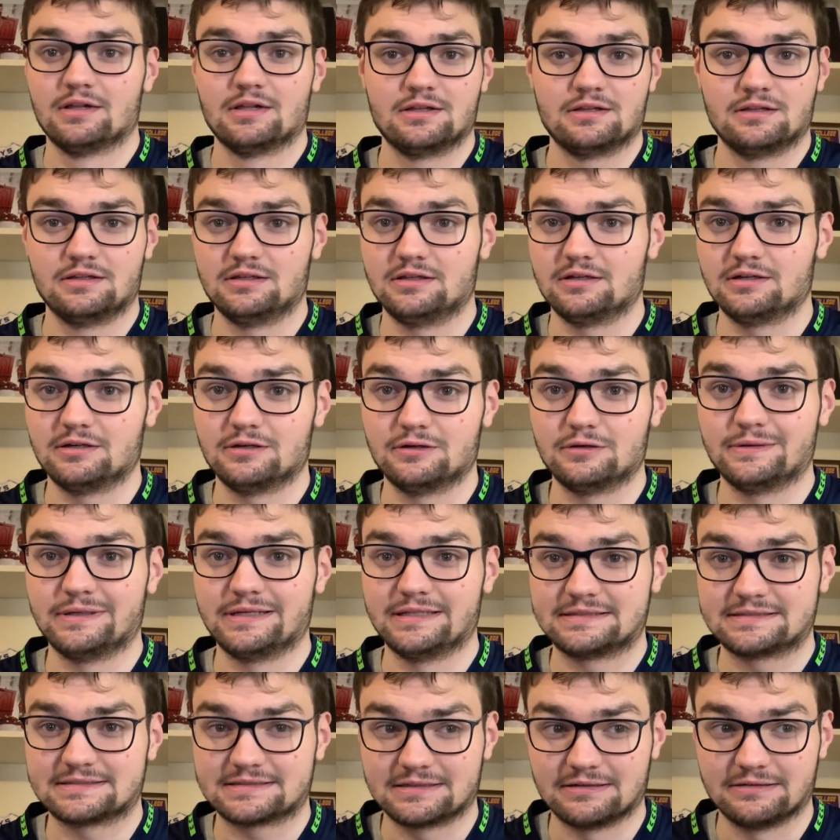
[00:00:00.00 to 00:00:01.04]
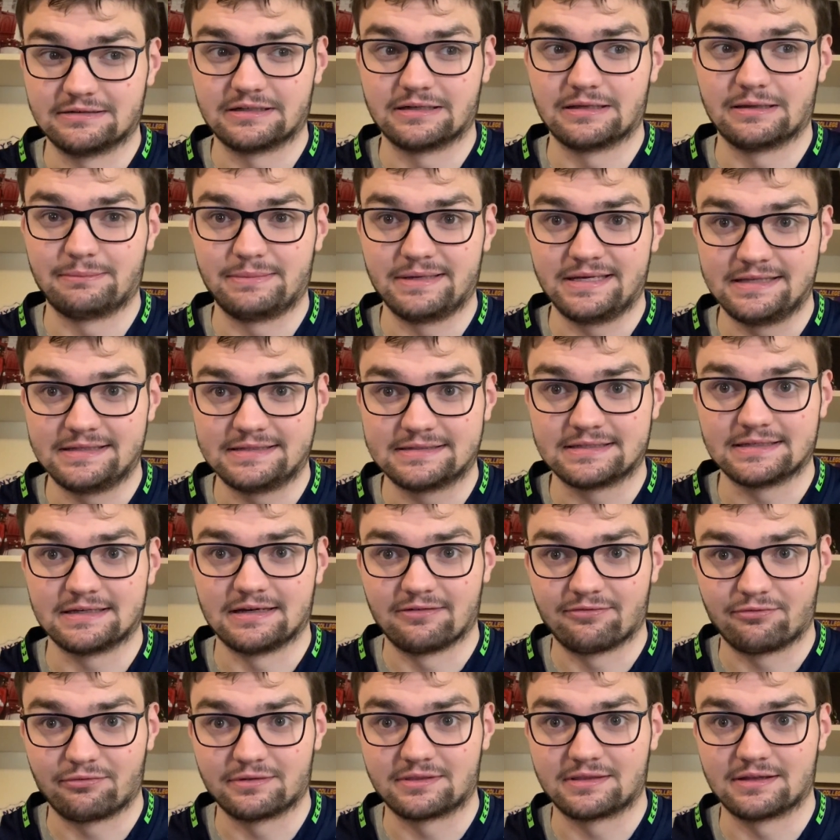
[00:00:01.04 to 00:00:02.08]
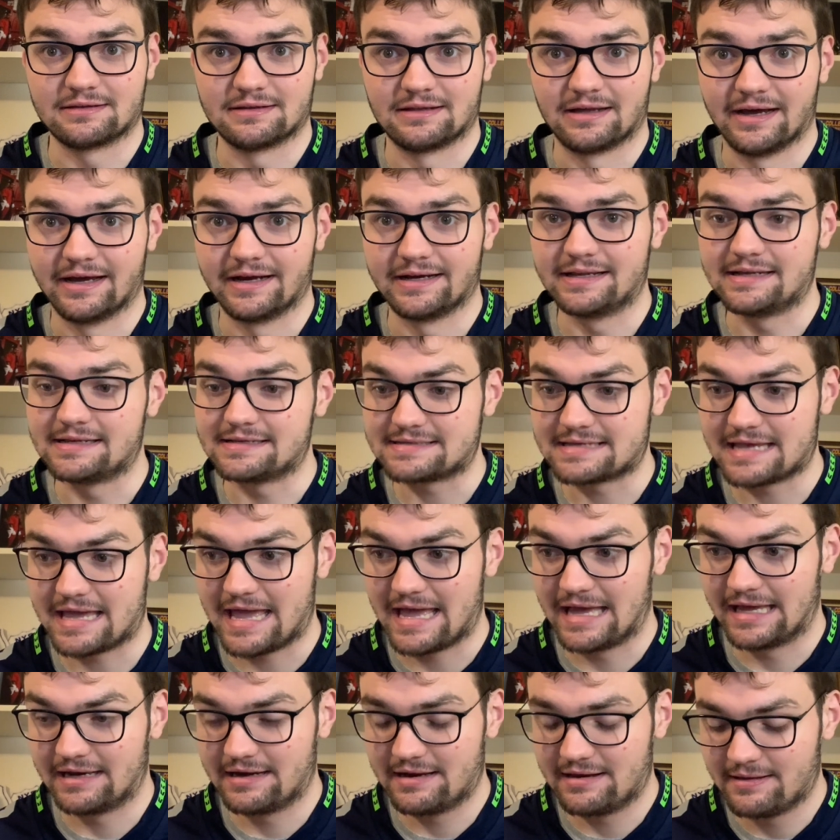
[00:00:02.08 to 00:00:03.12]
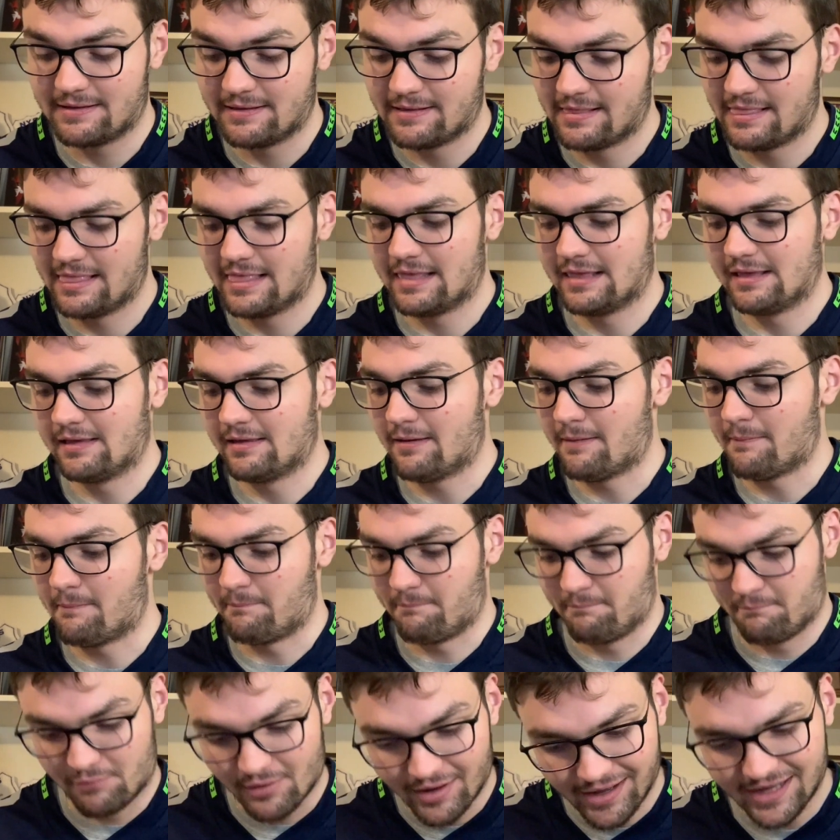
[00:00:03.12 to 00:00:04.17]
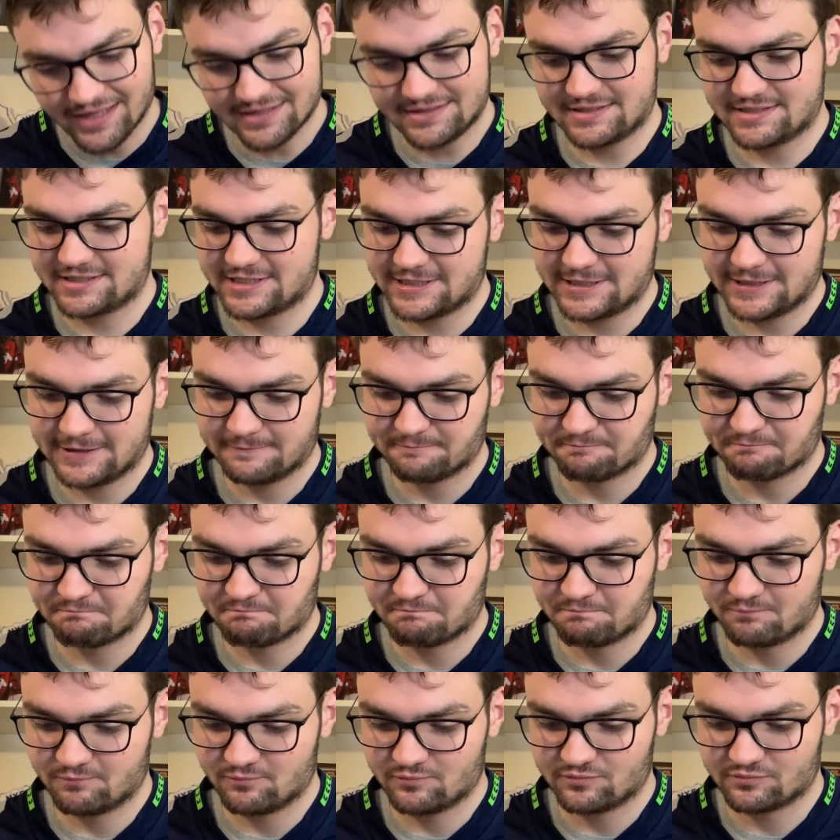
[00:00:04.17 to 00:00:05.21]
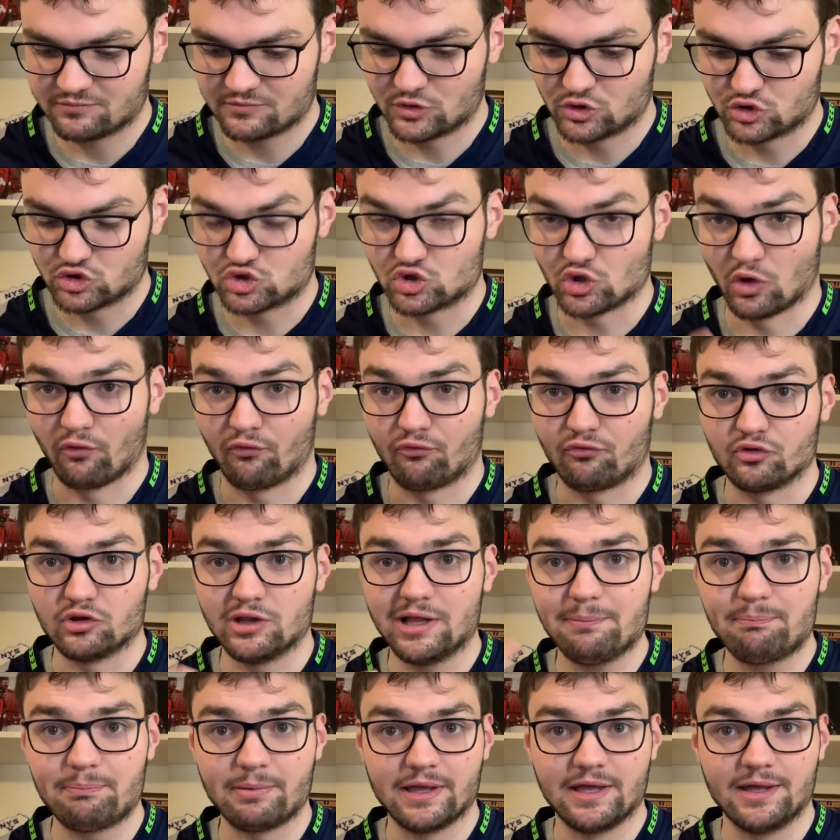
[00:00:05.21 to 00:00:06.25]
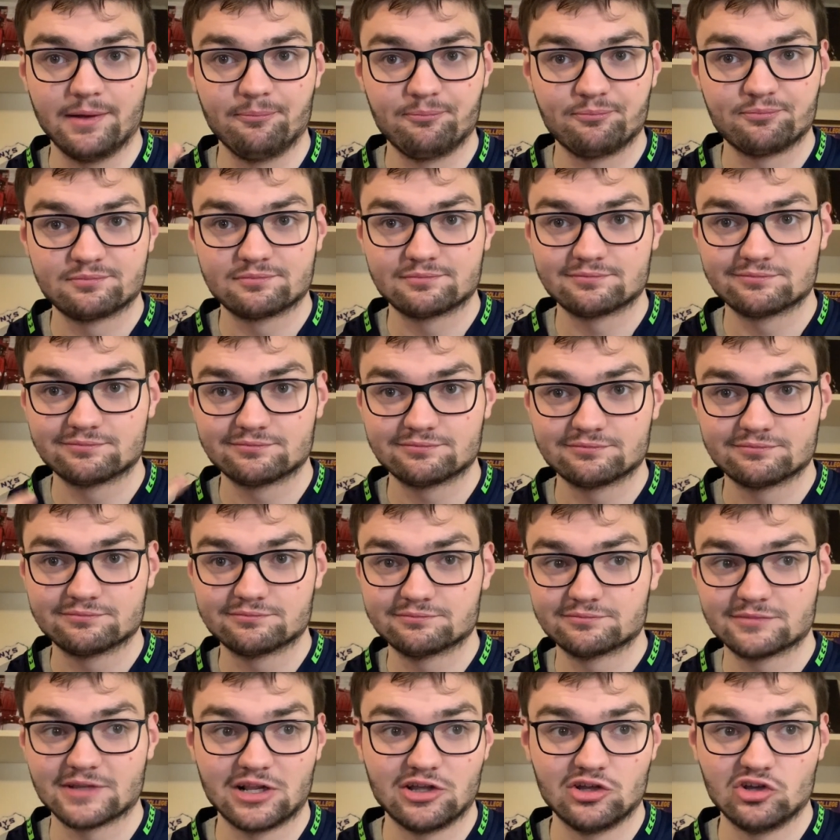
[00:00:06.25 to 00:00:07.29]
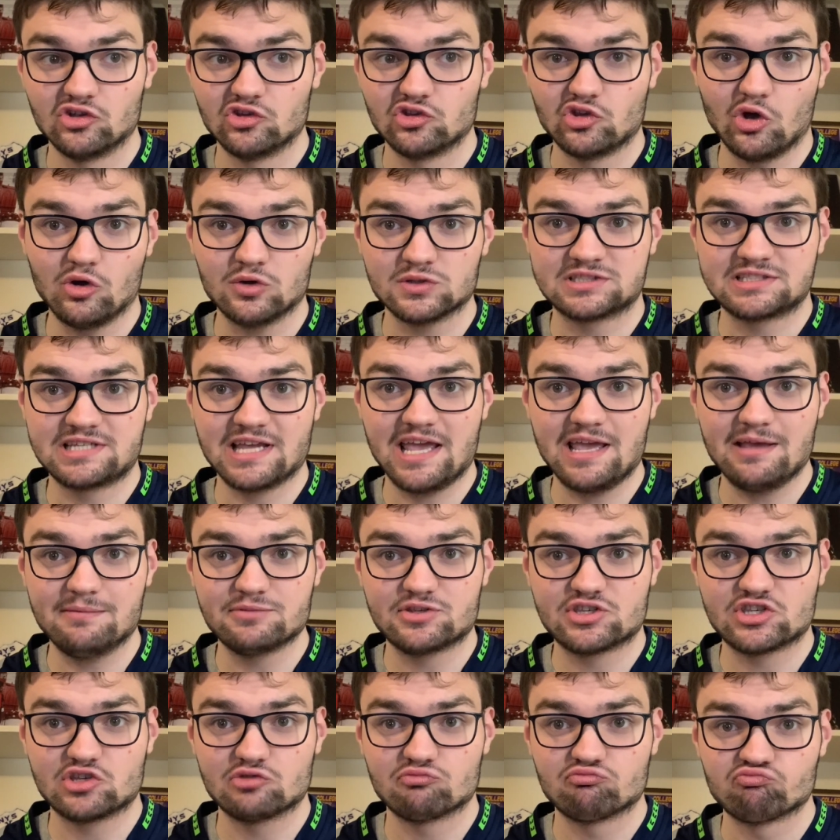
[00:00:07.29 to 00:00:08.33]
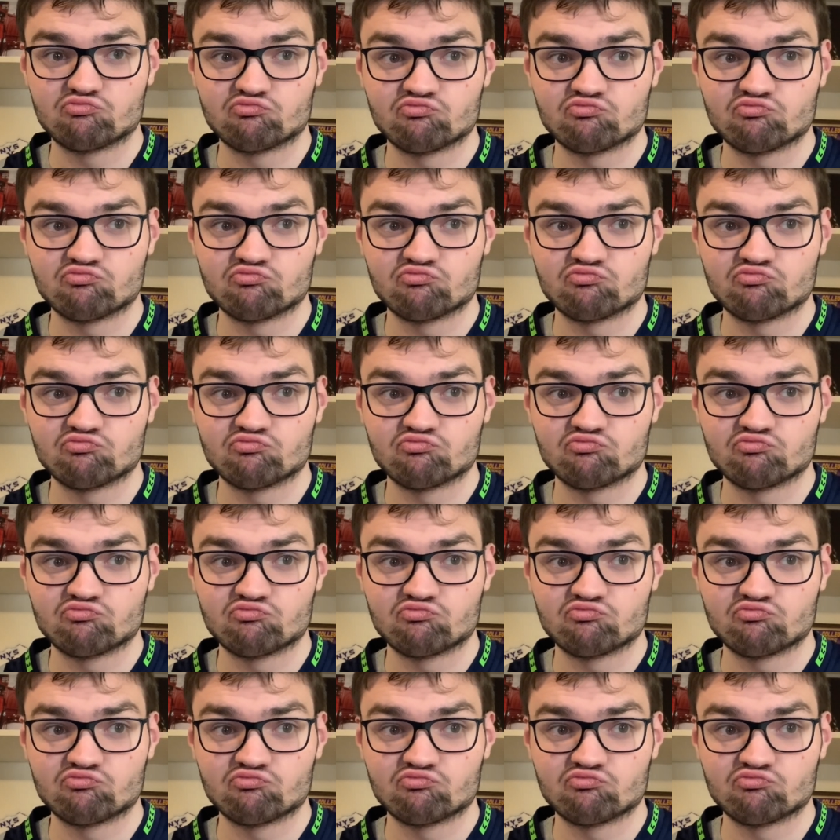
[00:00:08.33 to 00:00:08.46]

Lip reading: it's gonna be tough with the line he's had. But to flip it, those teams,